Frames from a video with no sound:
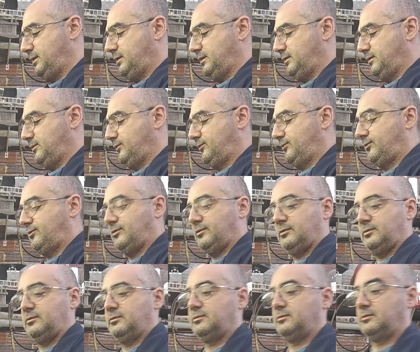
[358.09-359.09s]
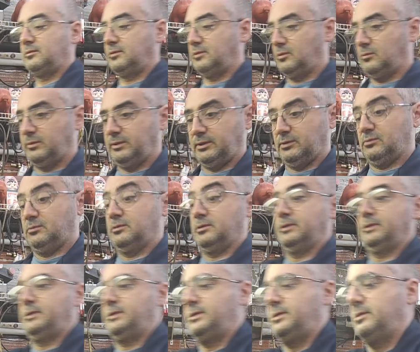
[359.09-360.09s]
is going on
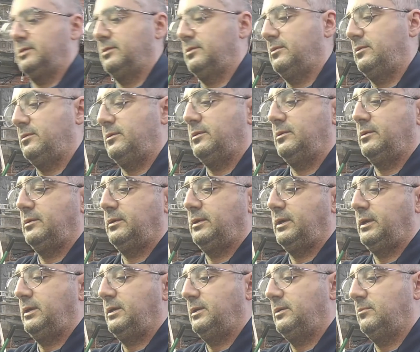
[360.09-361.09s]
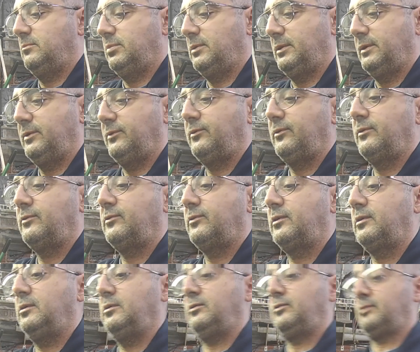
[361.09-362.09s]
here. Again, please
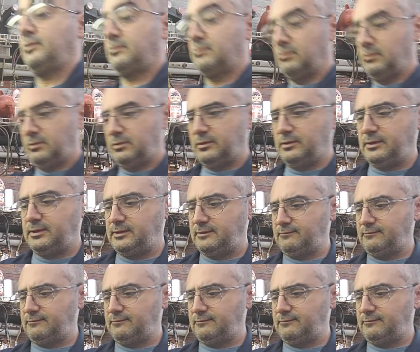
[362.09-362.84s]
excuse the crudity of